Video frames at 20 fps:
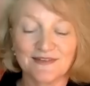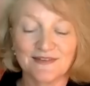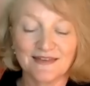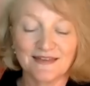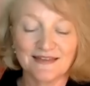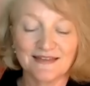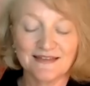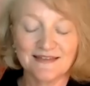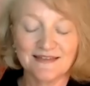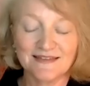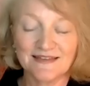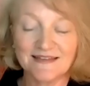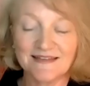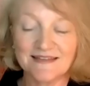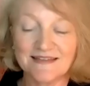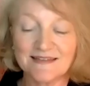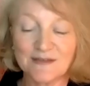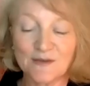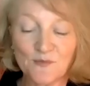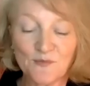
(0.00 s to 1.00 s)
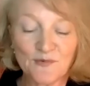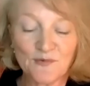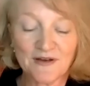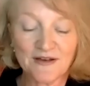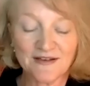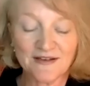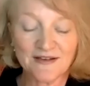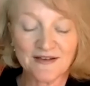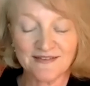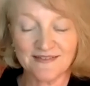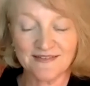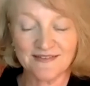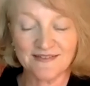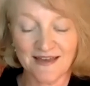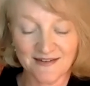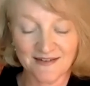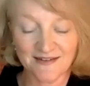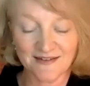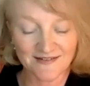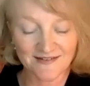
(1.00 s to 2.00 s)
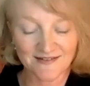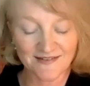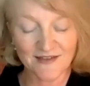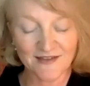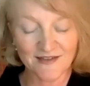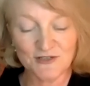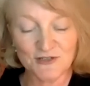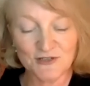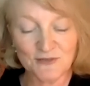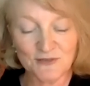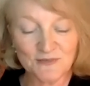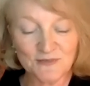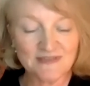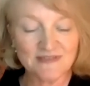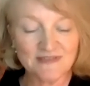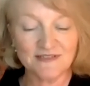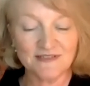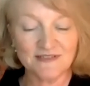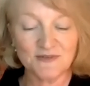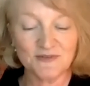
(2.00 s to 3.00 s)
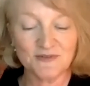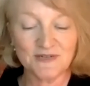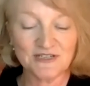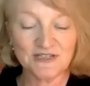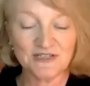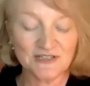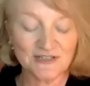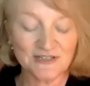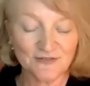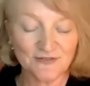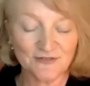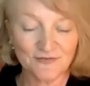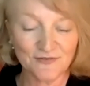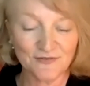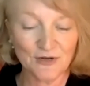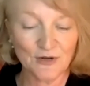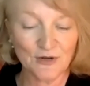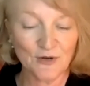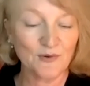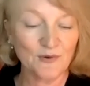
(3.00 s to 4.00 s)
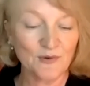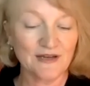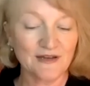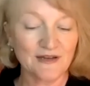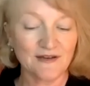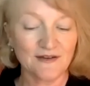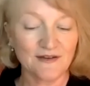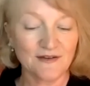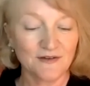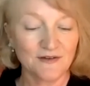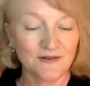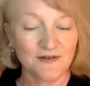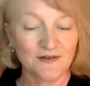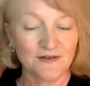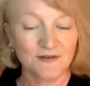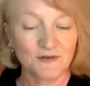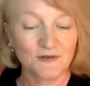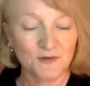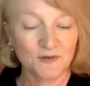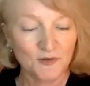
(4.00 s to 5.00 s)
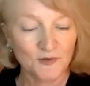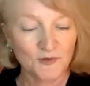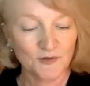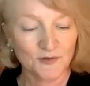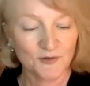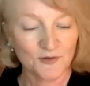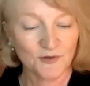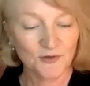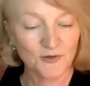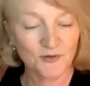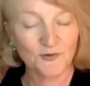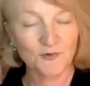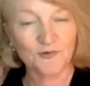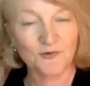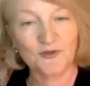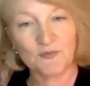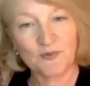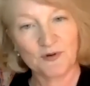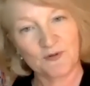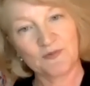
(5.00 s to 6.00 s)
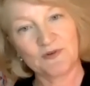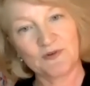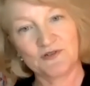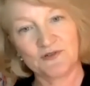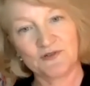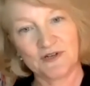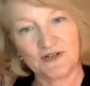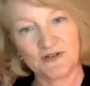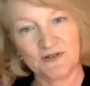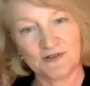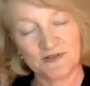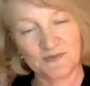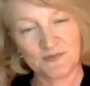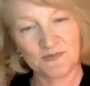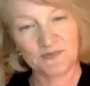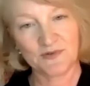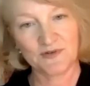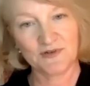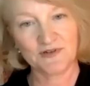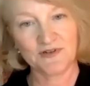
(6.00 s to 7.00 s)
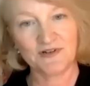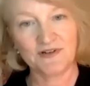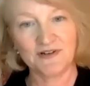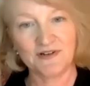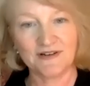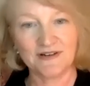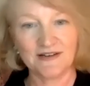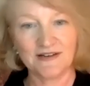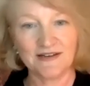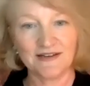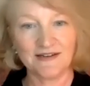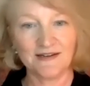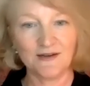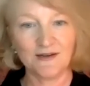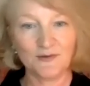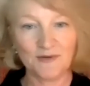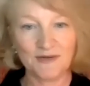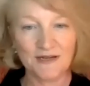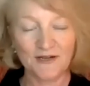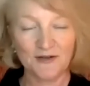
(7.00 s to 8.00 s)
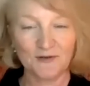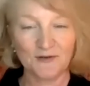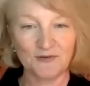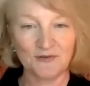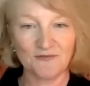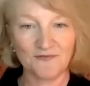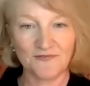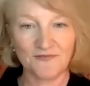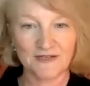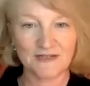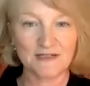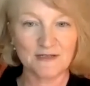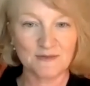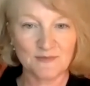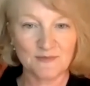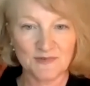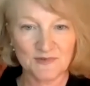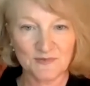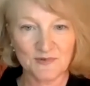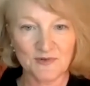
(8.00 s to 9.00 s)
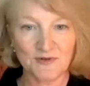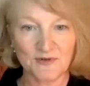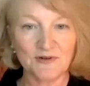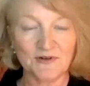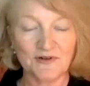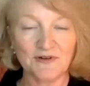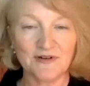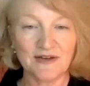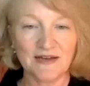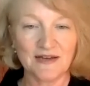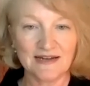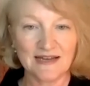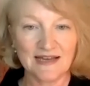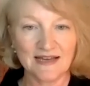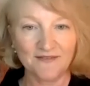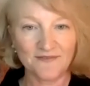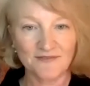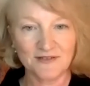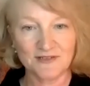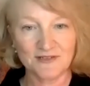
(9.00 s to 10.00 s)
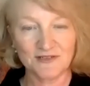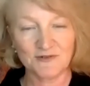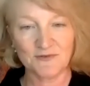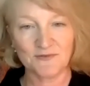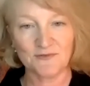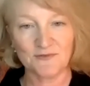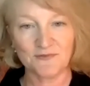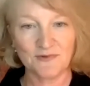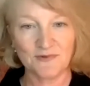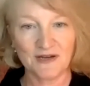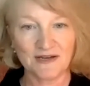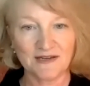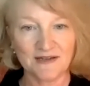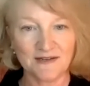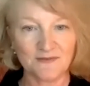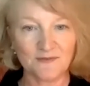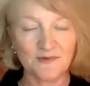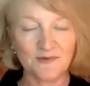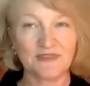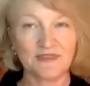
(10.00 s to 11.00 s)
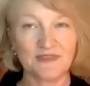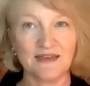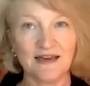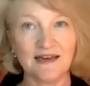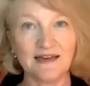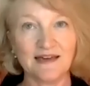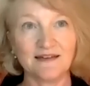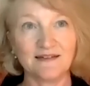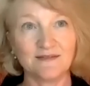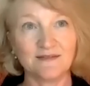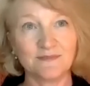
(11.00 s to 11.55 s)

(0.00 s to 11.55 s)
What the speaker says: in some ways that German situation of knowing who the perpetrators were and knowing who the victims were and having to reckon with that.